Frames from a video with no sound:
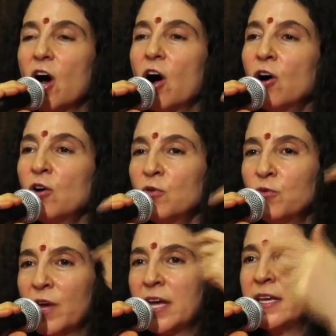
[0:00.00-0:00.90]

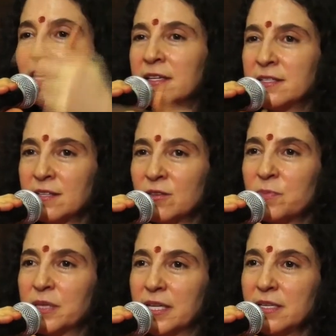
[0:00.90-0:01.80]
already into the
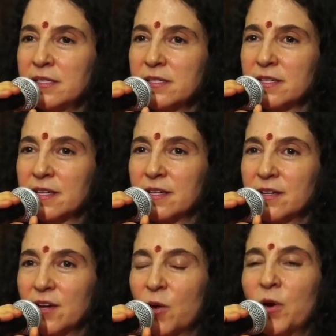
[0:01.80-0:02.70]
place
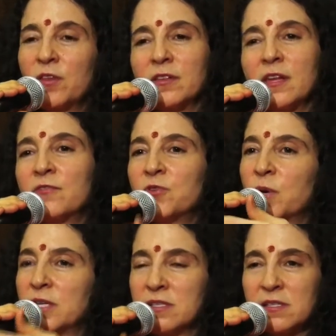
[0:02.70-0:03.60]
where the loved
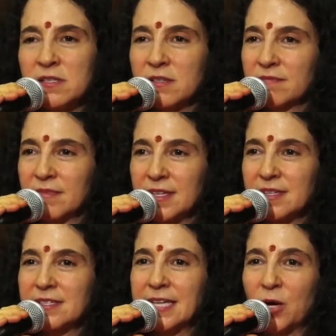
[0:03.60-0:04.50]
one is
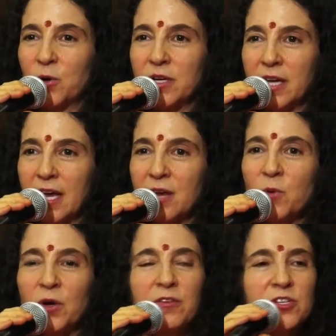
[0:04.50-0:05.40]
sick or dead,
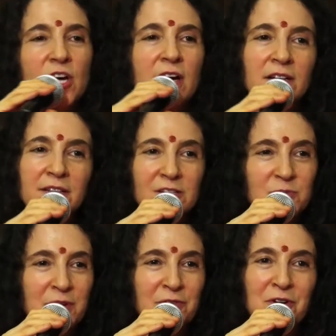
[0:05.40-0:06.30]
where the child has
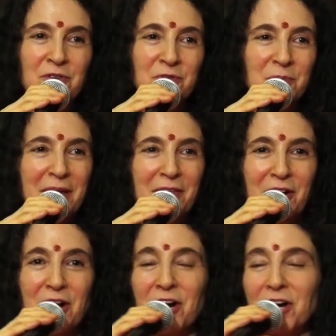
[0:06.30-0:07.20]
been run over by the
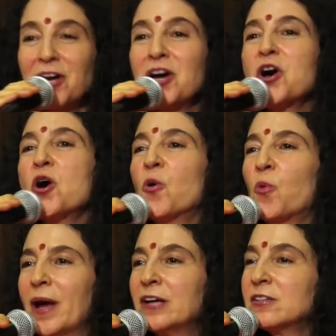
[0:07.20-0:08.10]
car,
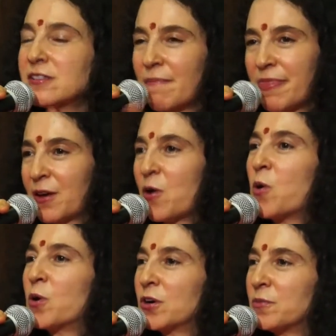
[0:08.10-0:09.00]
where something
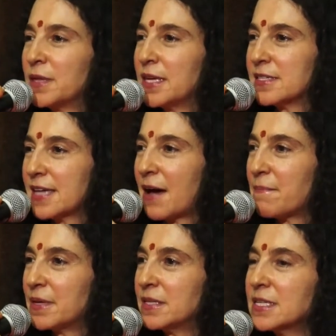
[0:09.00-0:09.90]
horrible has
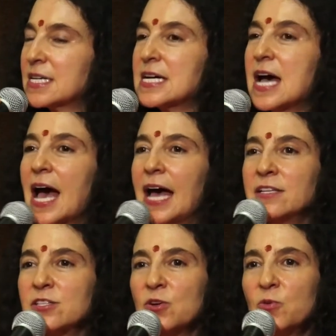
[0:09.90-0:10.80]
happened.
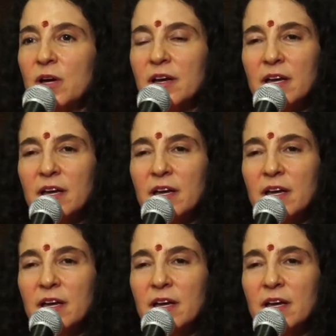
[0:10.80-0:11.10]
And so